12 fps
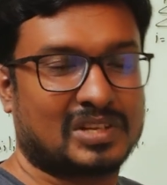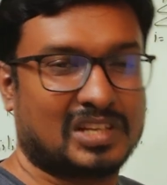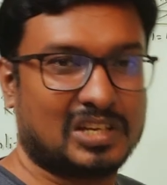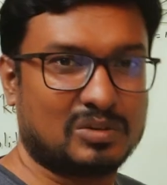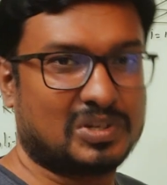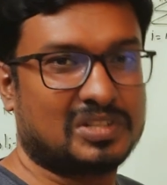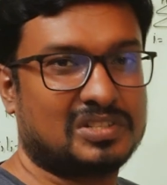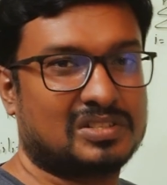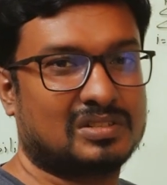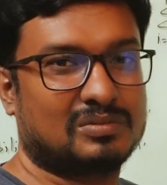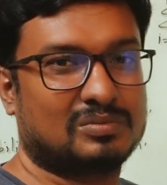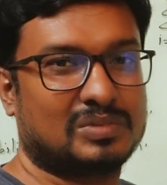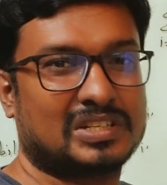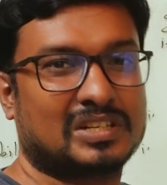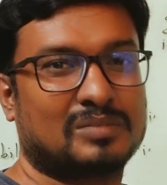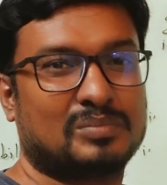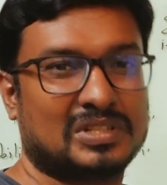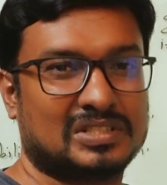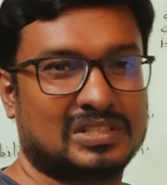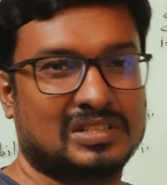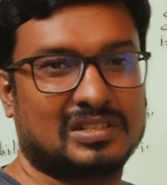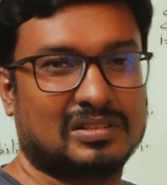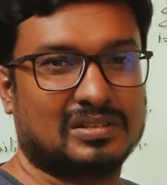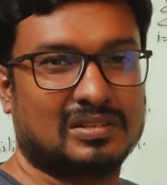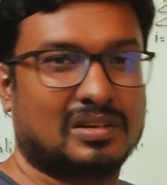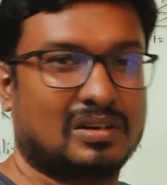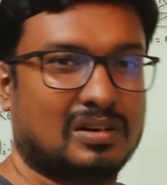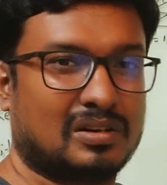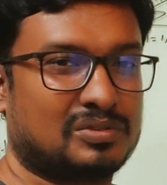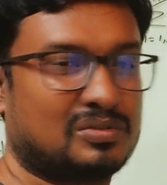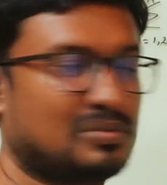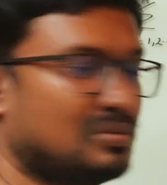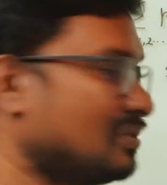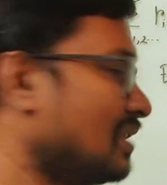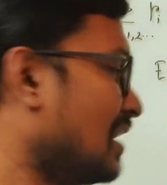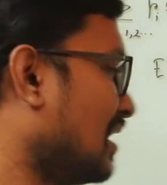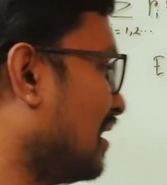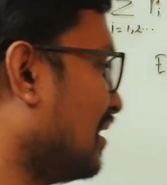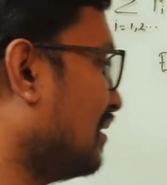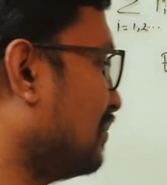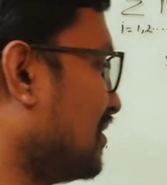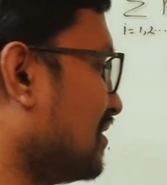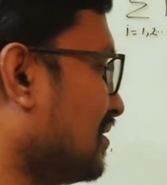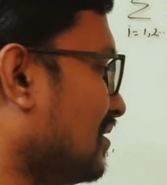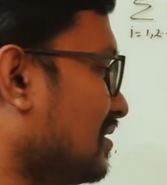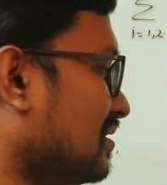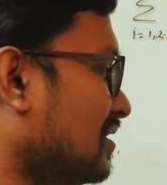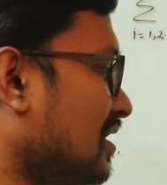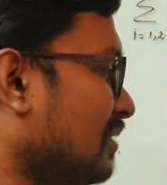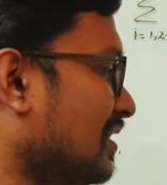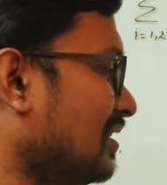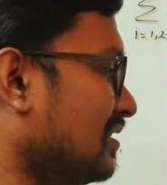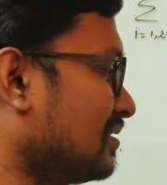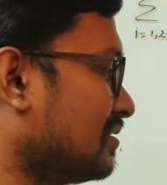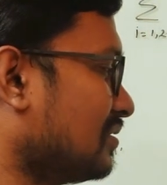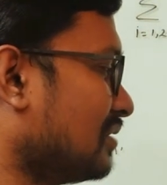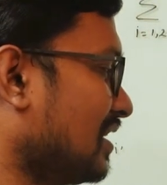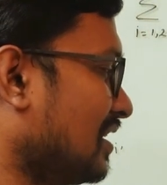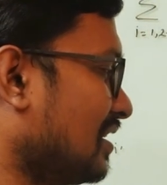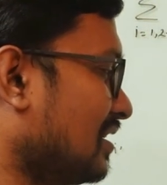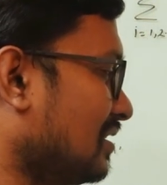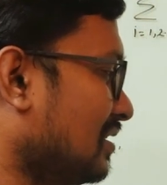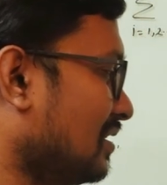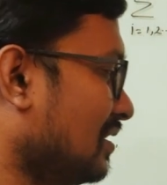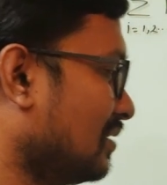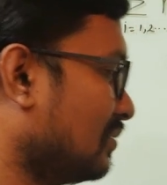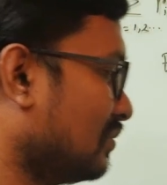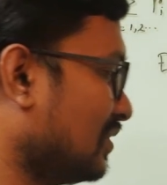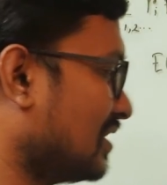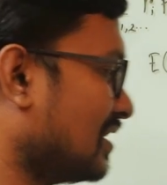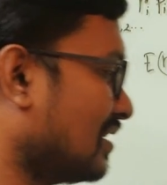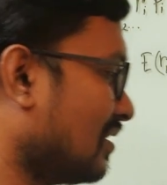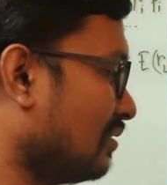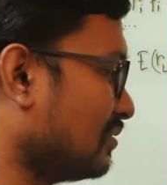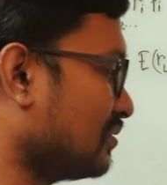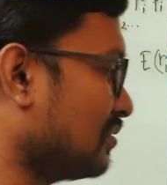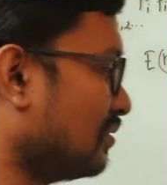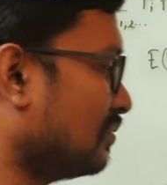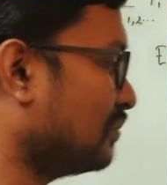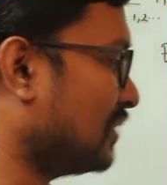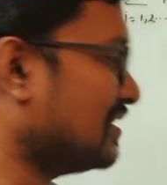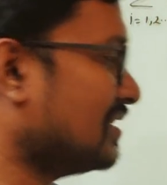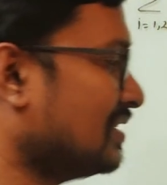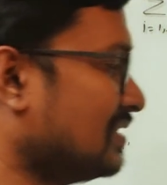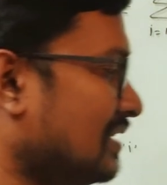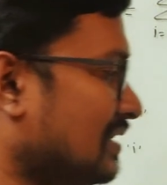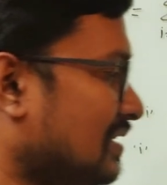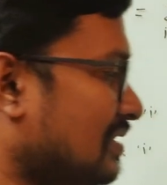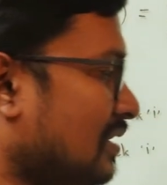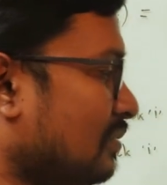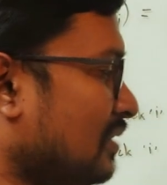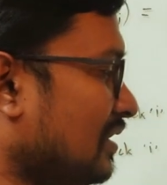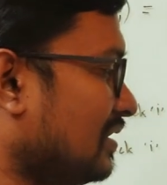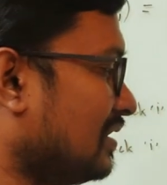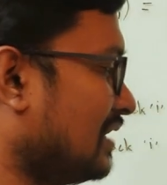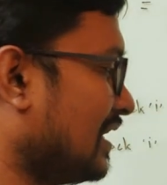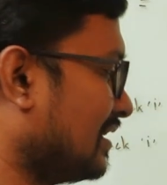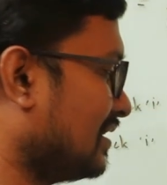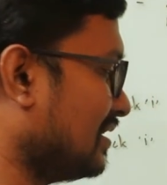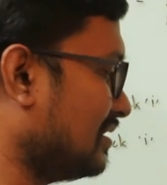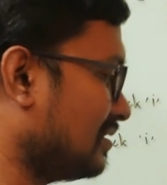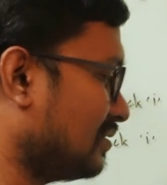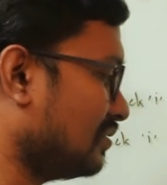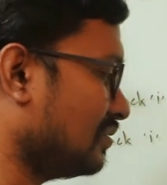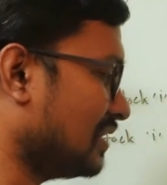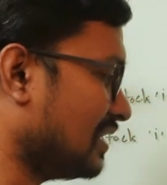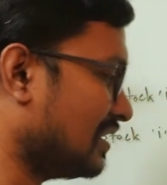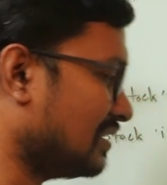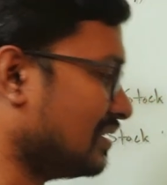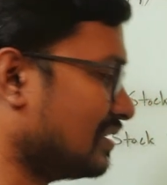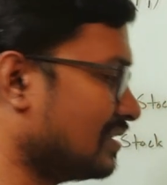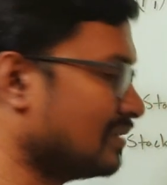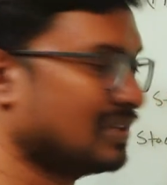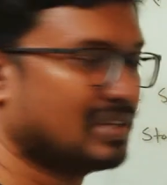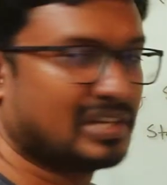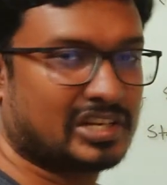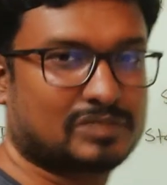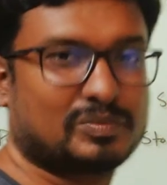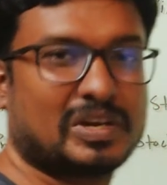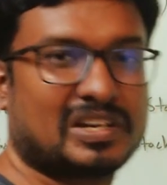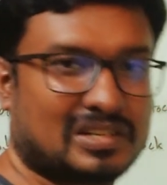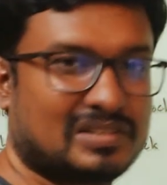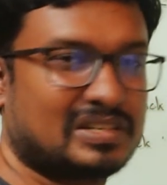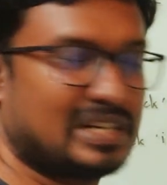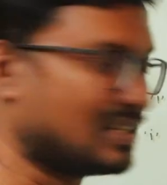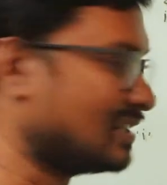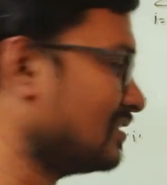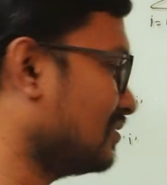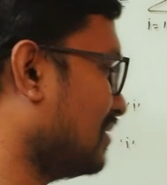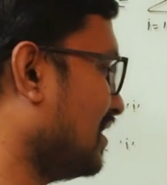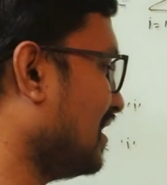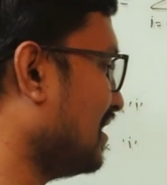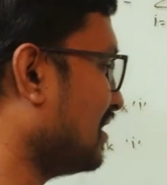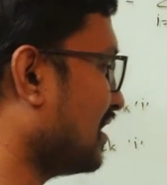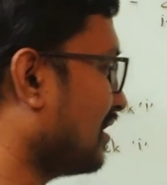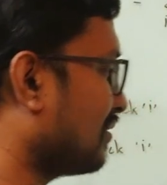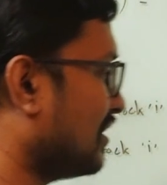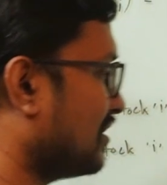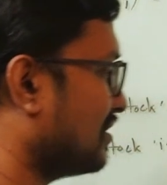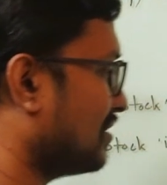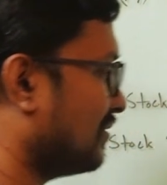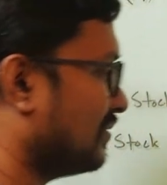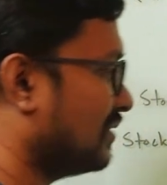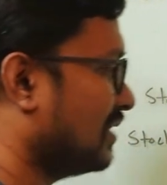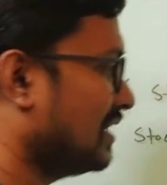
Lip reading: equation we can present onto a particular table. So here we can also present in the table like this to get the expected return. So here calculation of